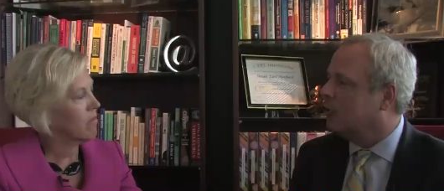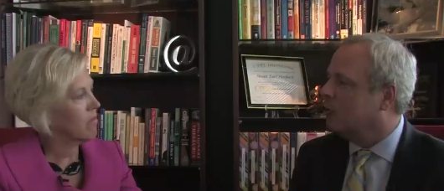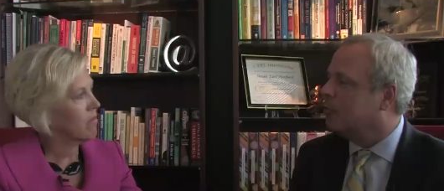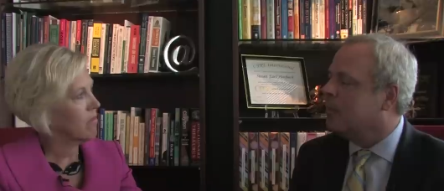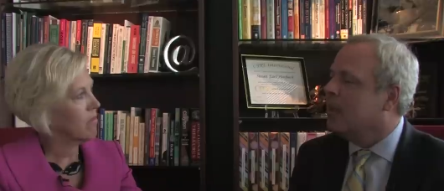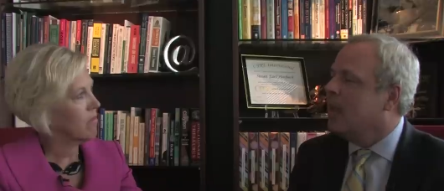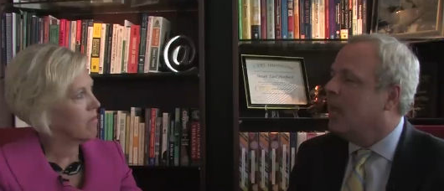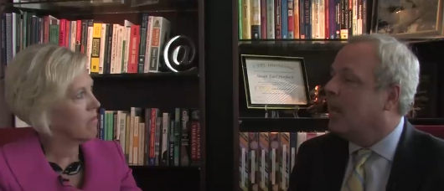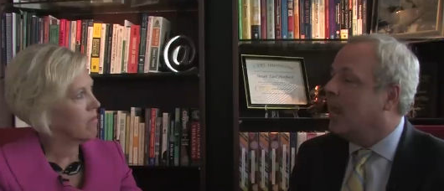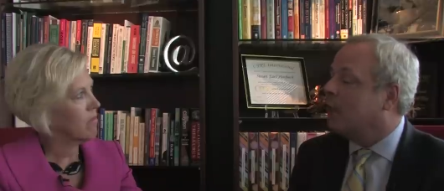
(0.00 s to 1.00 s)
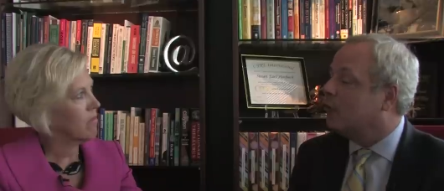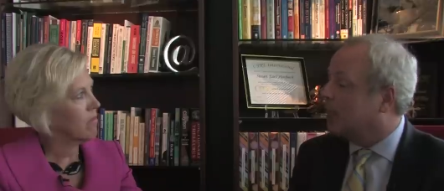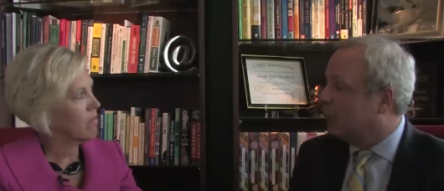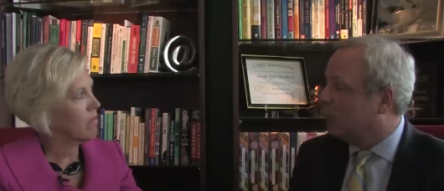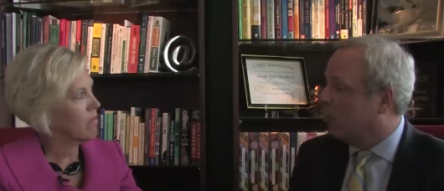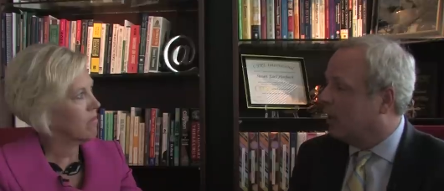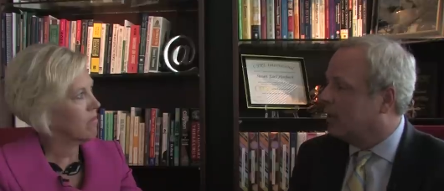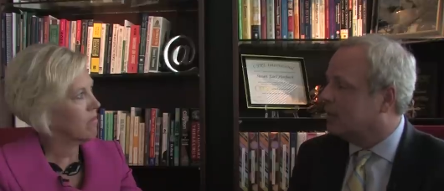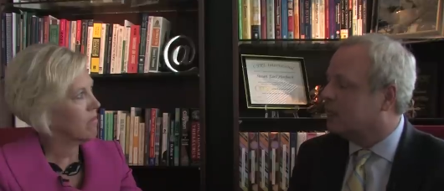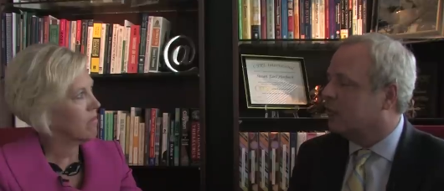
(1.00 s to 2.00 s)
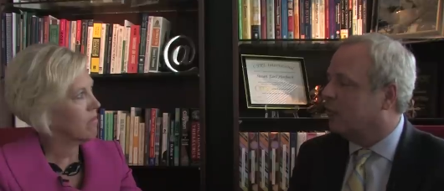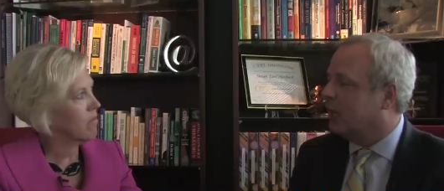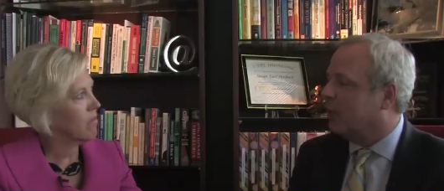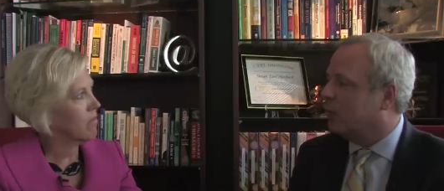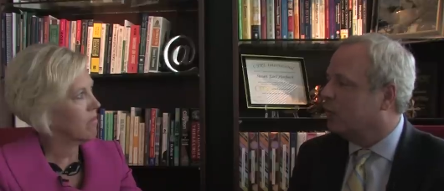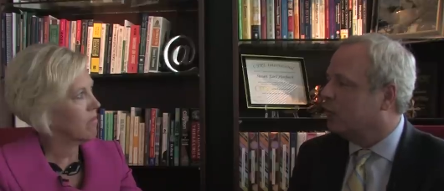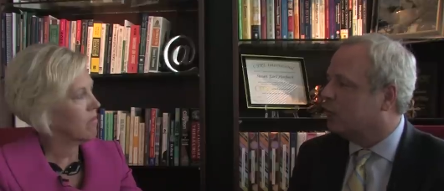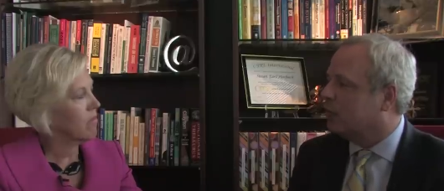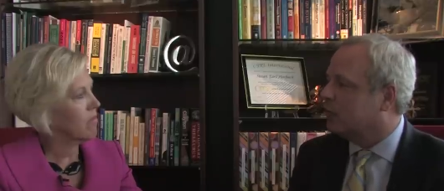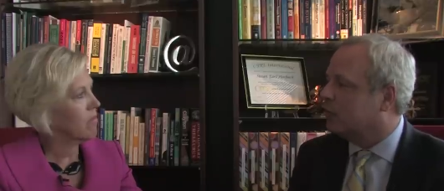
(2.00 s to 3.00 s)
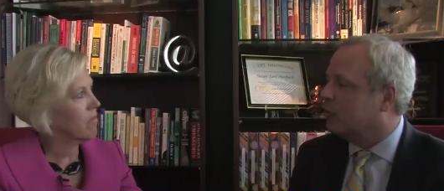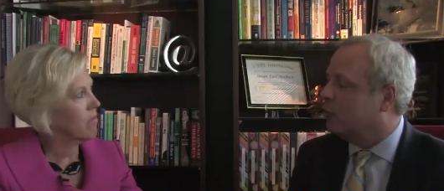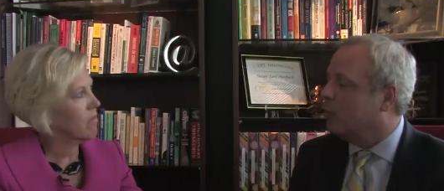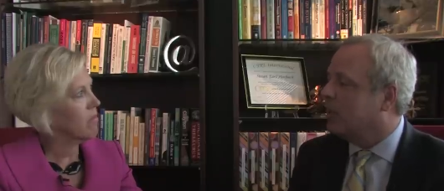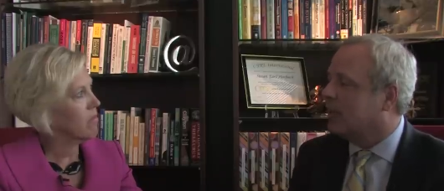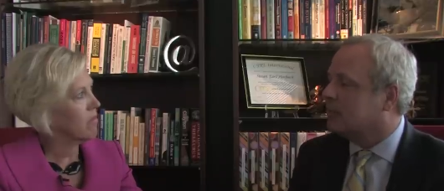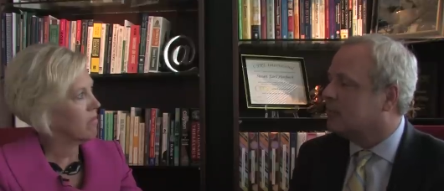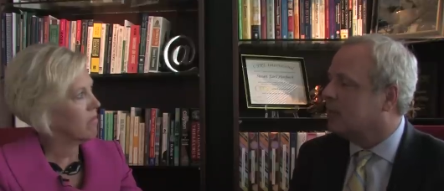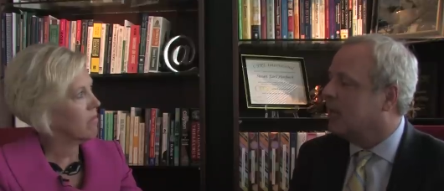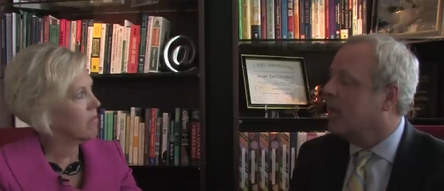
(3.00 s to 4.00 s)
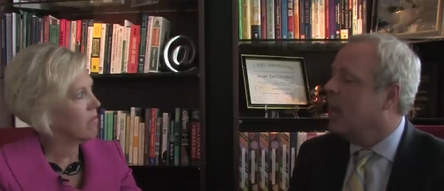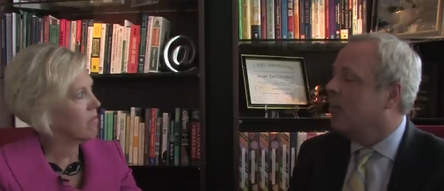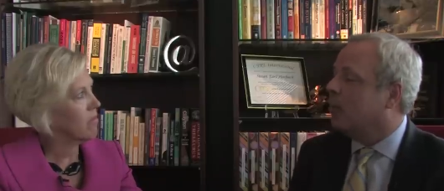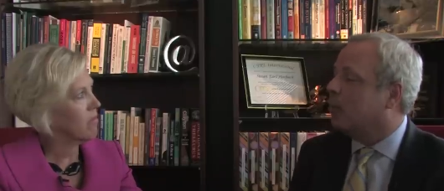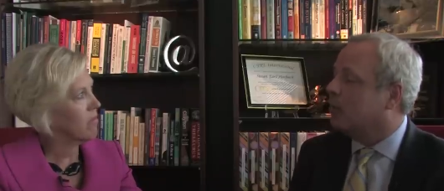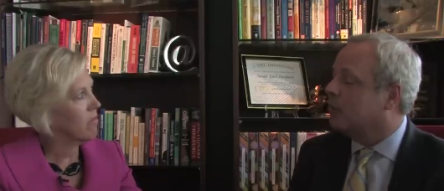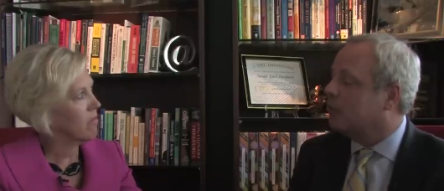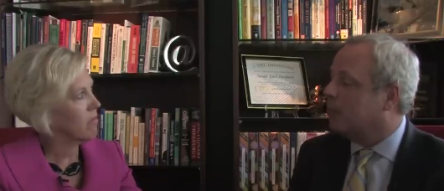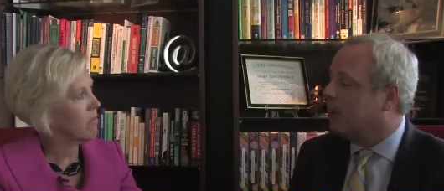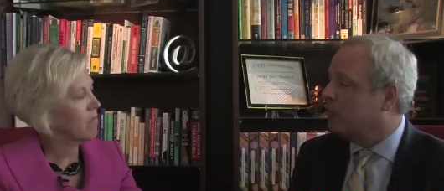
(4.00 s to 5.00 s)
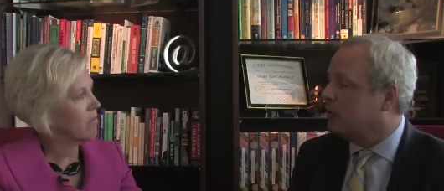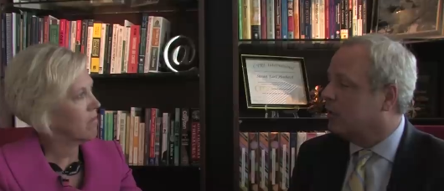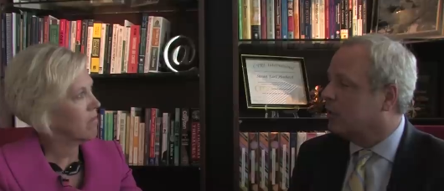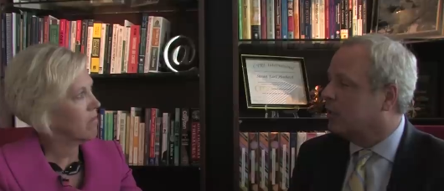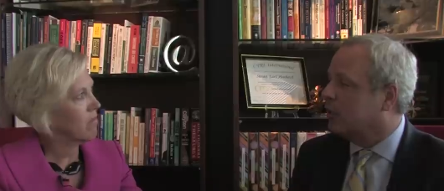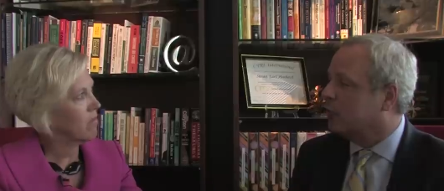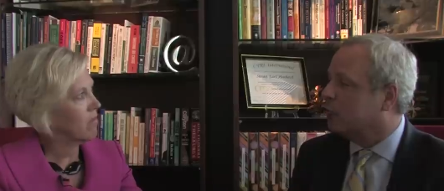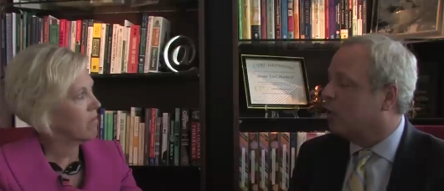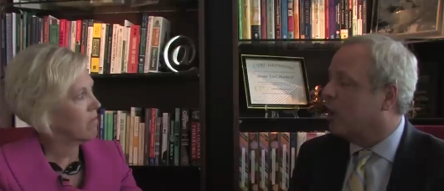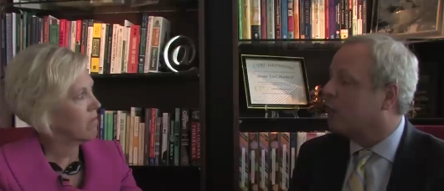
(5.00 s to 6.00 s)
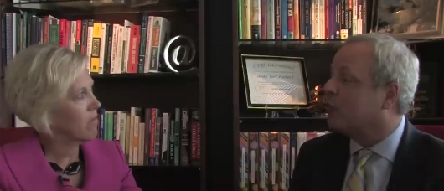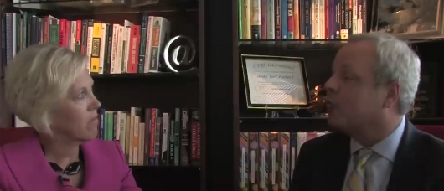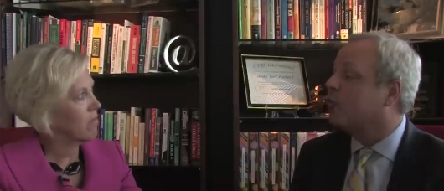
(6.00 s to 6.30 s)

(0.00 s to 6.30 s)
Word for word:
Speaker 1: new. And actually, that's why at the Sarah Cannon Research Institute, we like to say that participation in a clinical trial is the